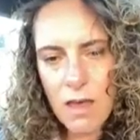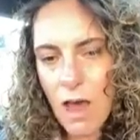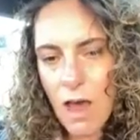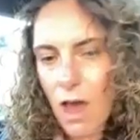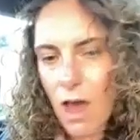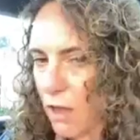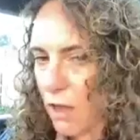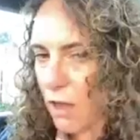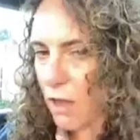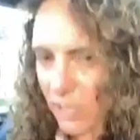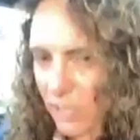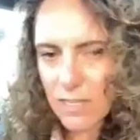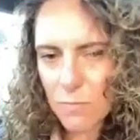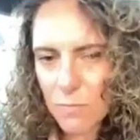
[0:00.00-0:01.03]
are not
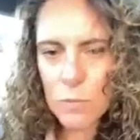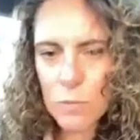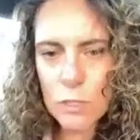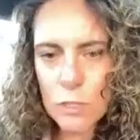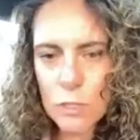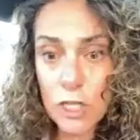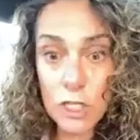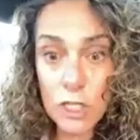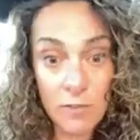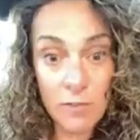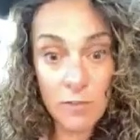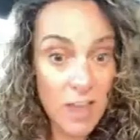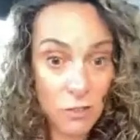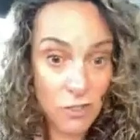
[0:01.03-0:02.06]
acceptable socially. In
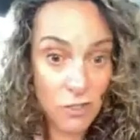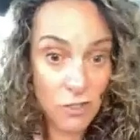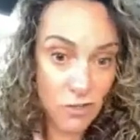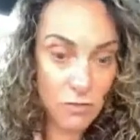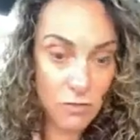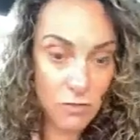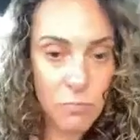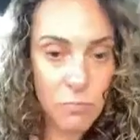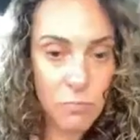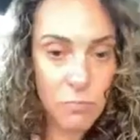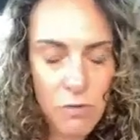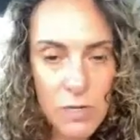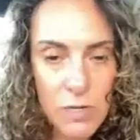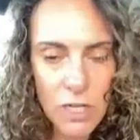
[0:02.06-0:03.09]
fact, you can be
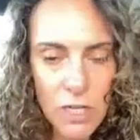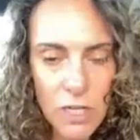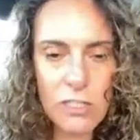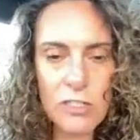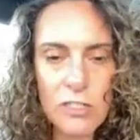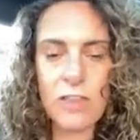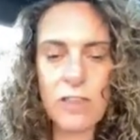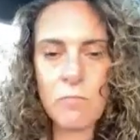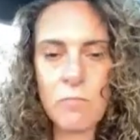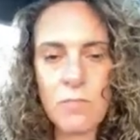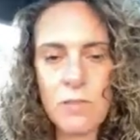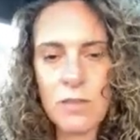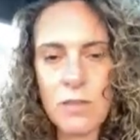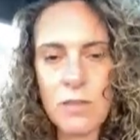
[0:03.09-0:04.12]
criminally charged for them.
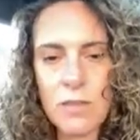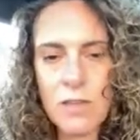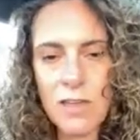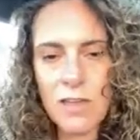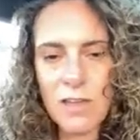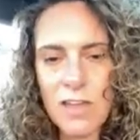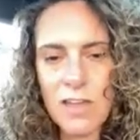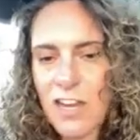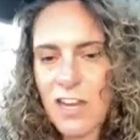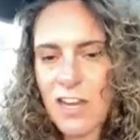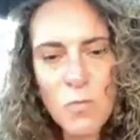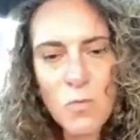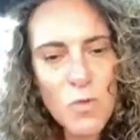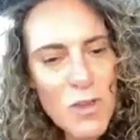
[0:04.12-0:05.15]
And
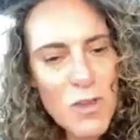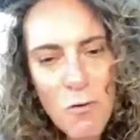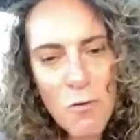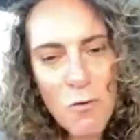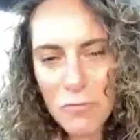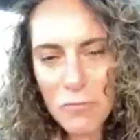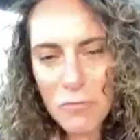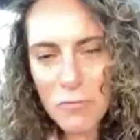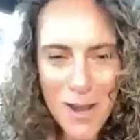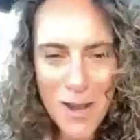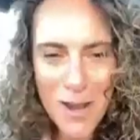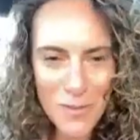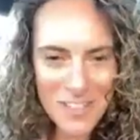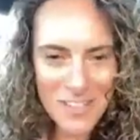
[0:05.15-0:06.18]
yet we go off and rant
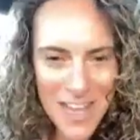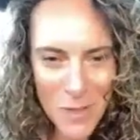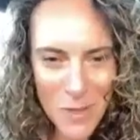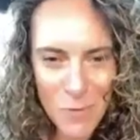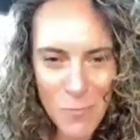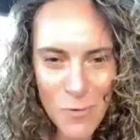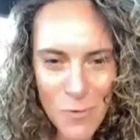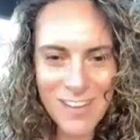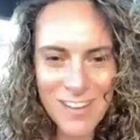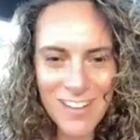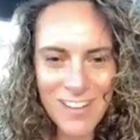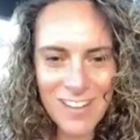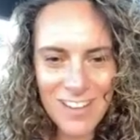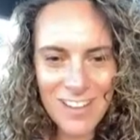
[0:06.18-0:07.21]
all the time about women.
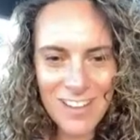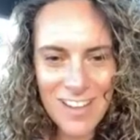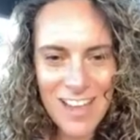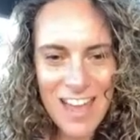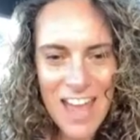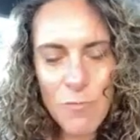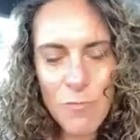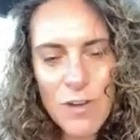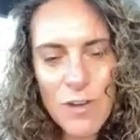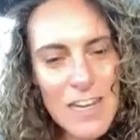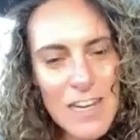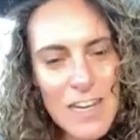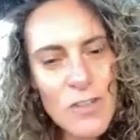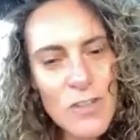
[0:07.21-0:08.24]
And we
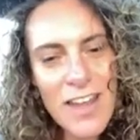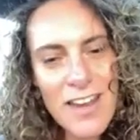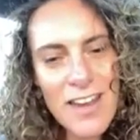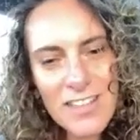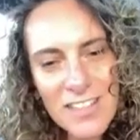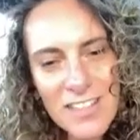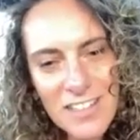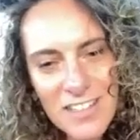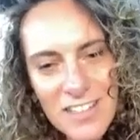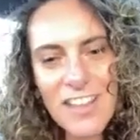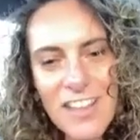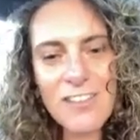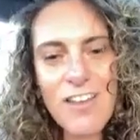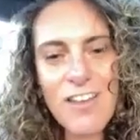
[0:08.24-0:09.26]
need to
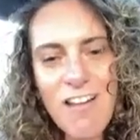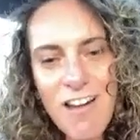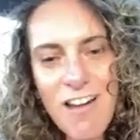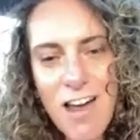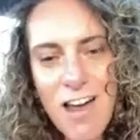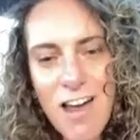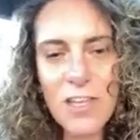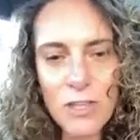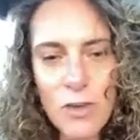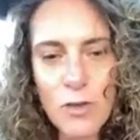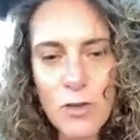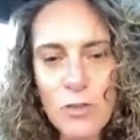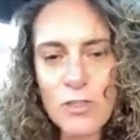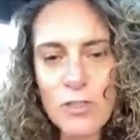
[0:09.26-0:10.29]
understand the harm that
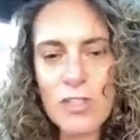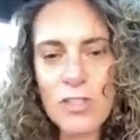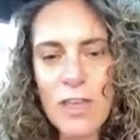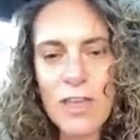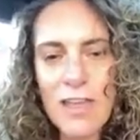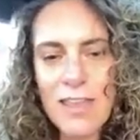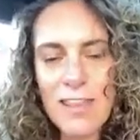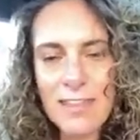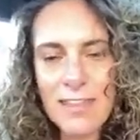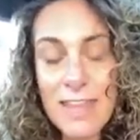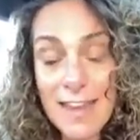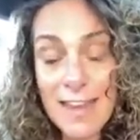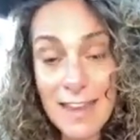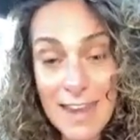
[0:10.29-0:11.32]

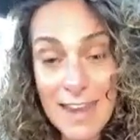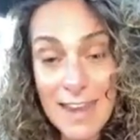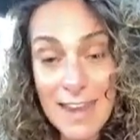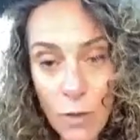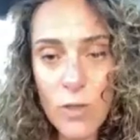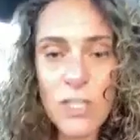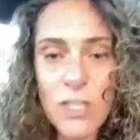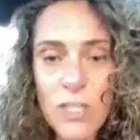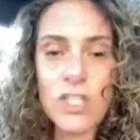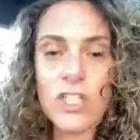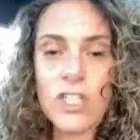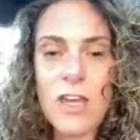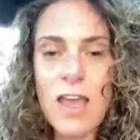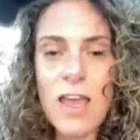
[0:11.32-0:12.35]
that language
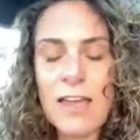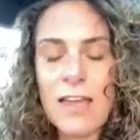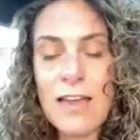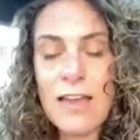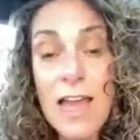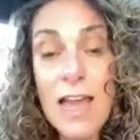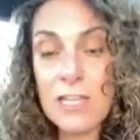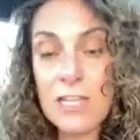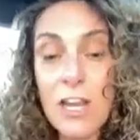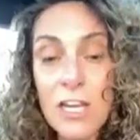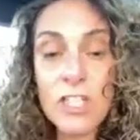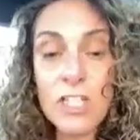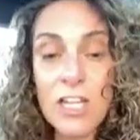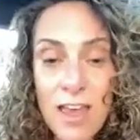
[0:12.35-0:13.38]
and
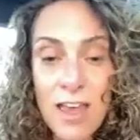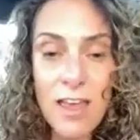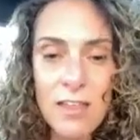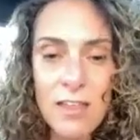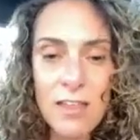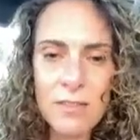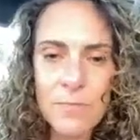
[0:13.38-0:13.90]
ideology has.